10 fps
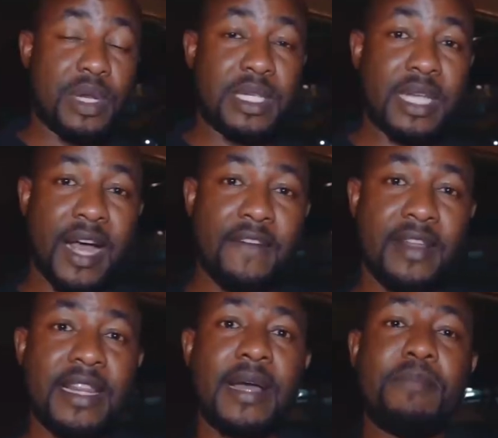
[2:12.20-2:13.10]
you
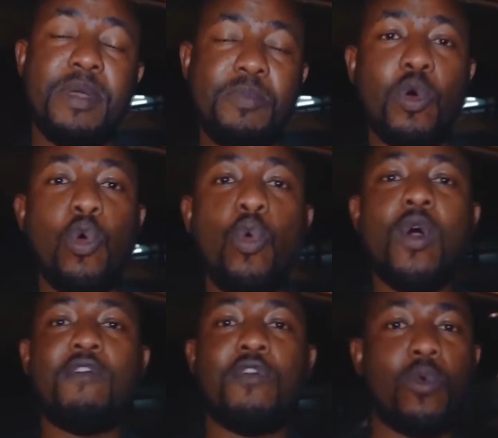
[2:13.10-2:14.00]
discover there are people
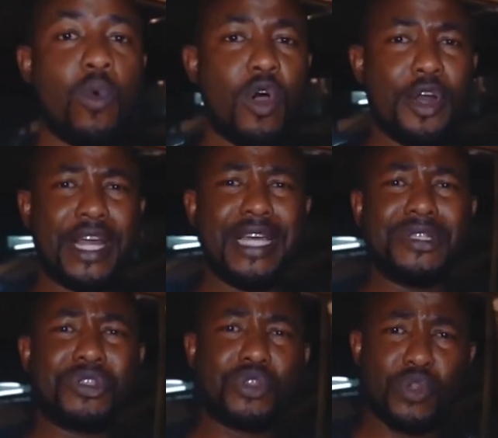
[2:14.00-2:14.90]
who have won in
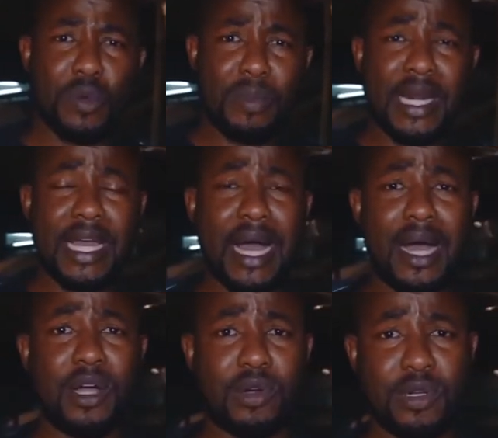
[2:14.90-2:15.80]
so many
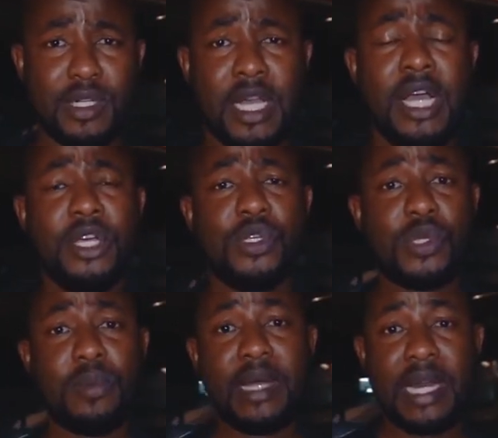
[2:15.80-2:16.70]
angles,
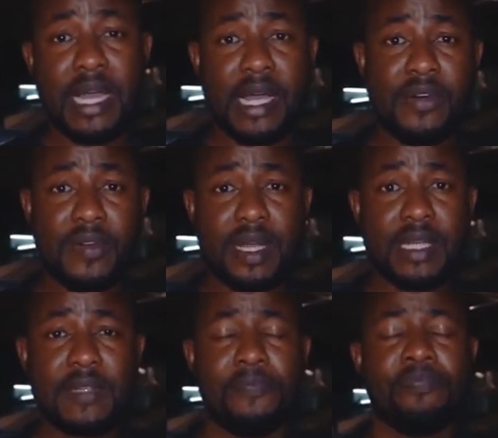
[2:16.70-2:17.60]
so many
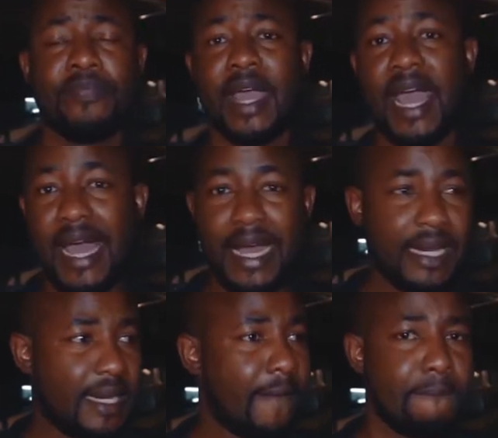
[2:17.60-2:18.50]
areas,
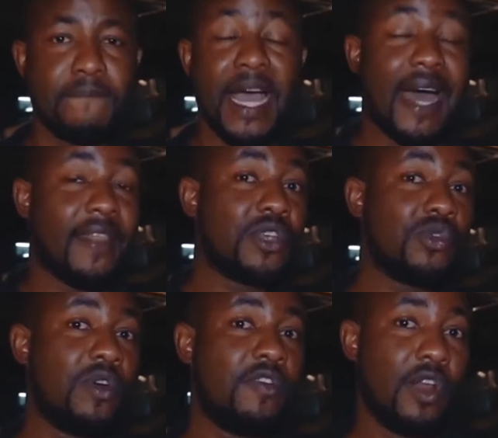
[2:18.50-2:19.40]
and others
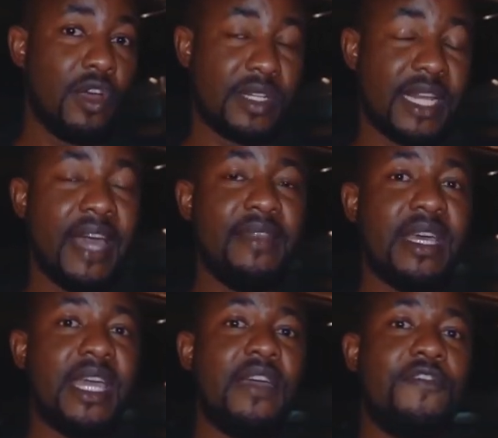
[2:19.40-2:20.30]
who have lost, and
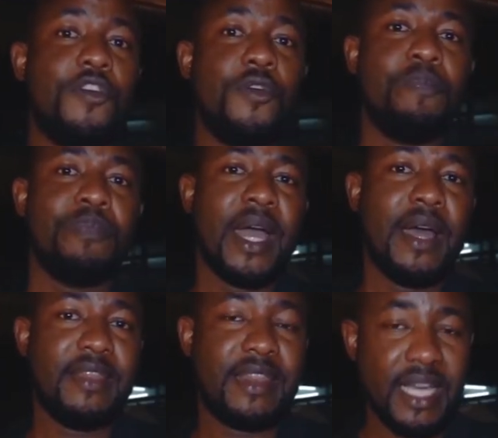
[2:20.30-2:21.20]
they give you
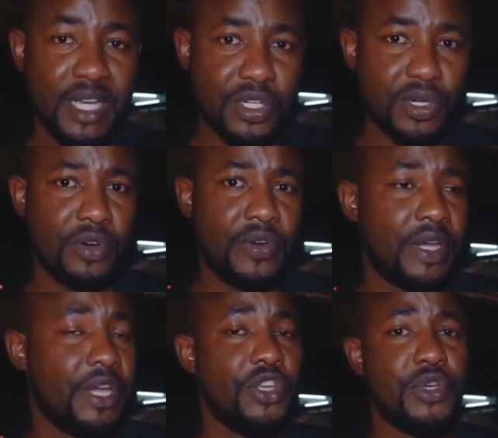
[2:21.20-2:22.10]
their
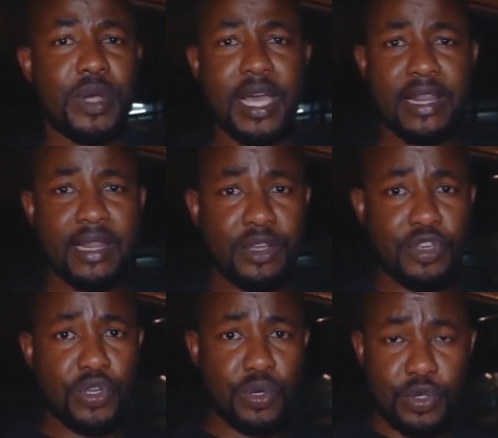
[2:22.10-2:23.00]
story. You get
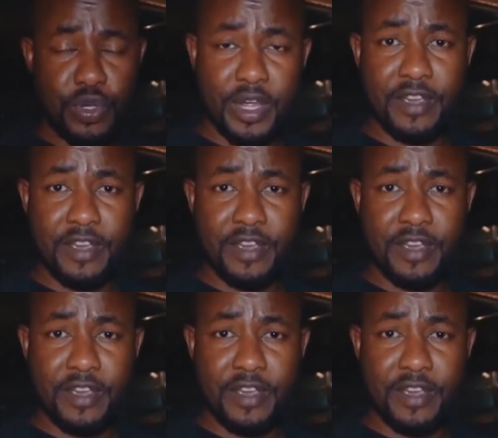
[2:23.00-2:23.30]
you you